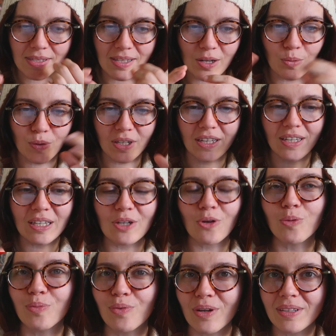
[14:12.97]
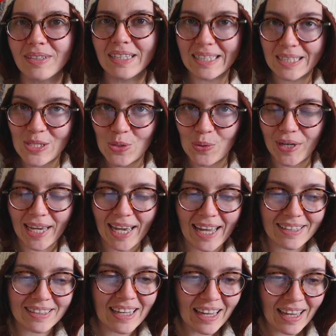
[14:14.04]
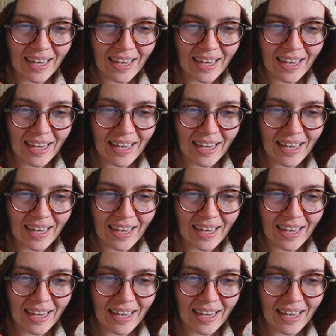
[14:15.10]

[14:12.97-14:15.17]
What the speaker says: that I want to incorporate into a hat